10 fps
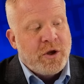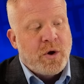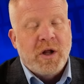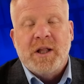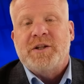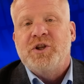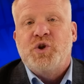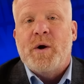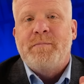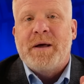You can click the
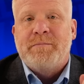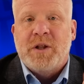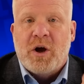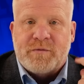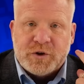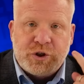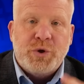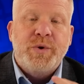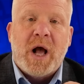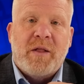join button below for
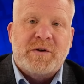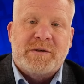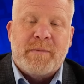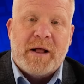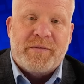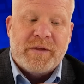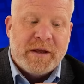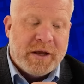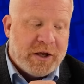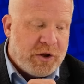two dollars a month.
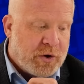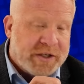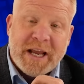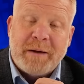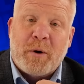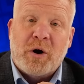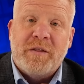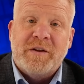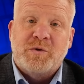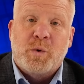You can take part
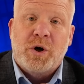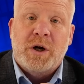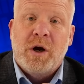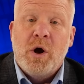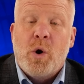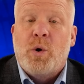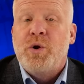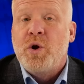in this work, or you